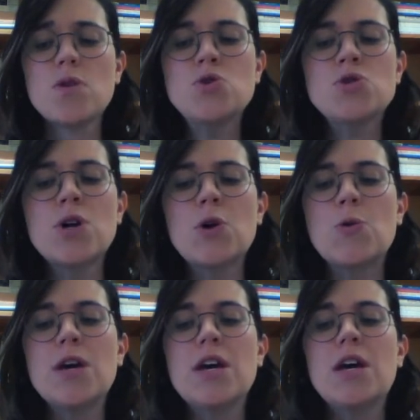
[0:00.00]

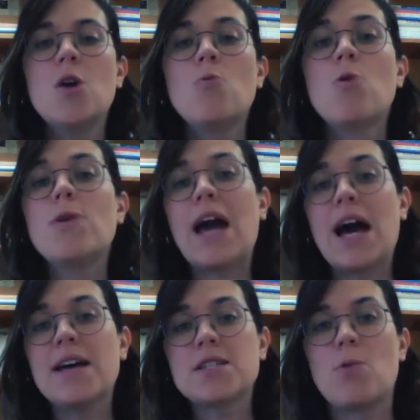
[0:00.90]
So when we
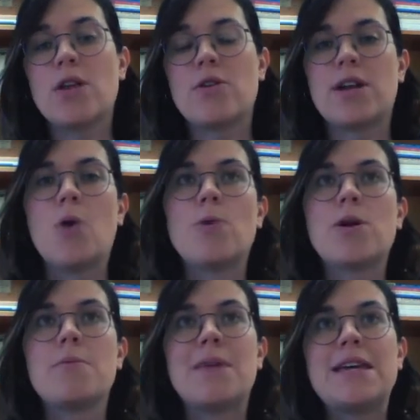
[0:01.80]
ask whether or not we
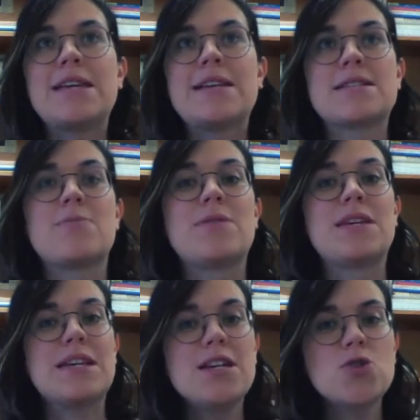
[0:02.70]
are making
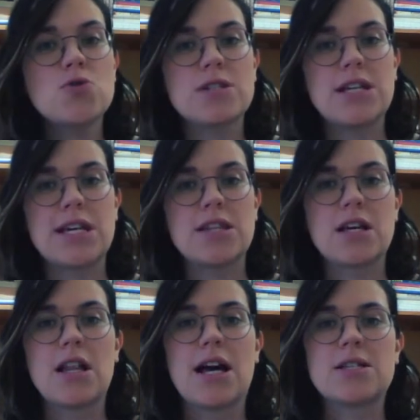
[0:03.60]
something interesting in the
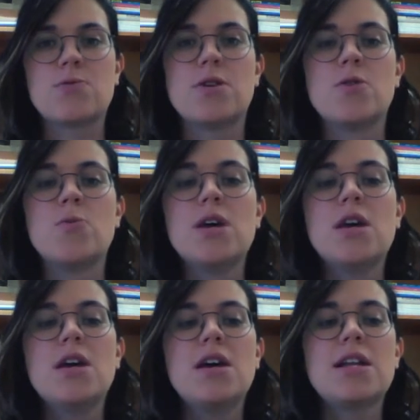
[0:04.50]
classroom,
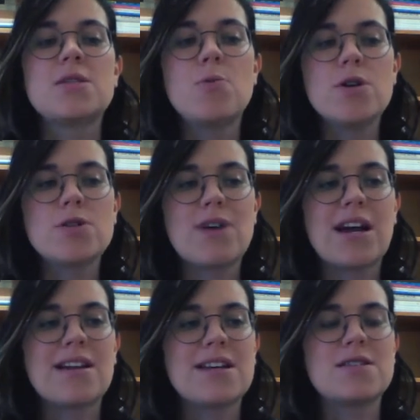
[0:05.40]
it's important to
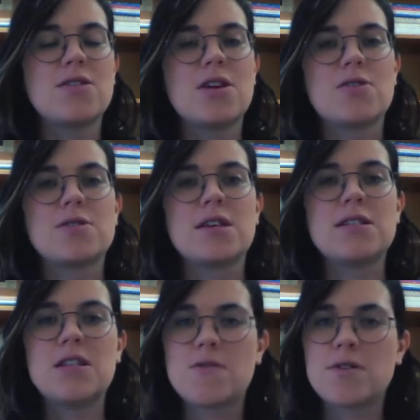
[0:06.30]
recognize that there is a
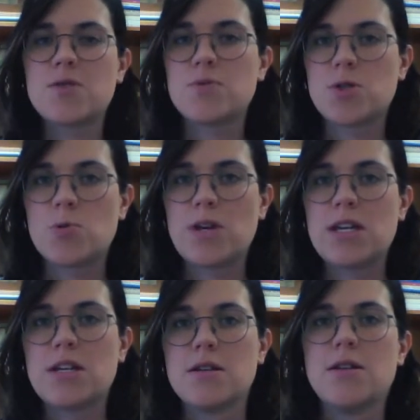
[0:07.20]
difference
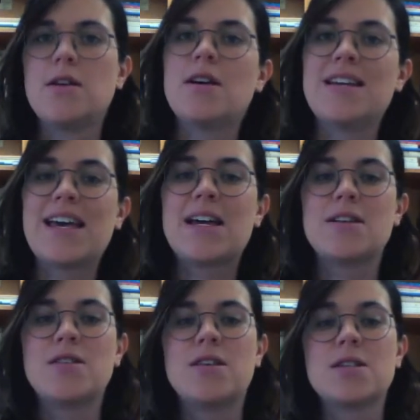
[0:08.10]
between,
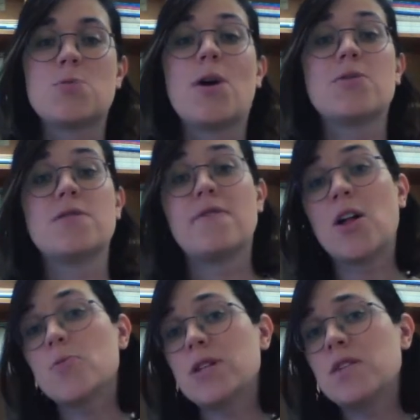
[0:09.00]
again, this
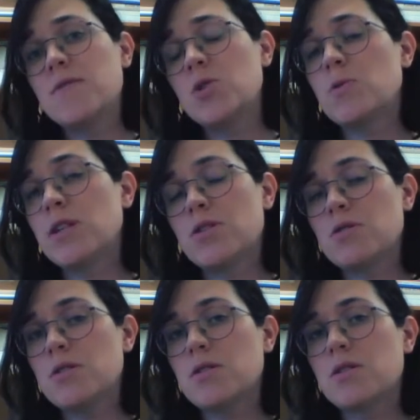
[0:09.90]
well-developed individual
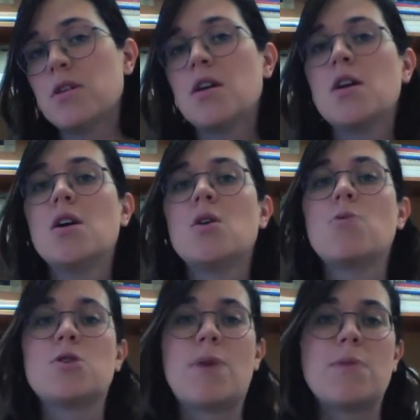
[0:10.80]
interest,
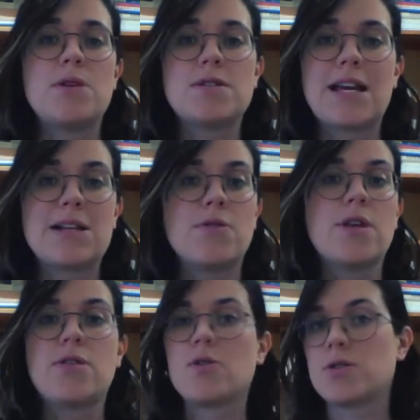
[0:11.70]
which might be a signal
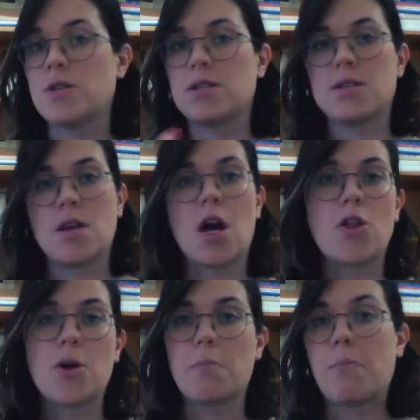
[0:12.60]
that there's this
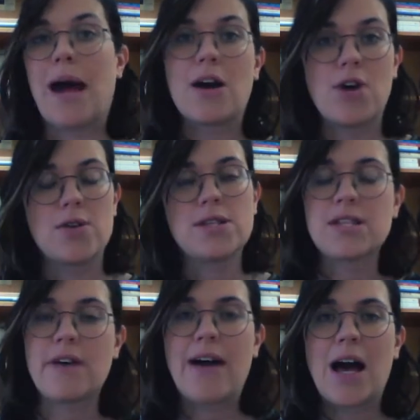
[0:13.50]
other background stuff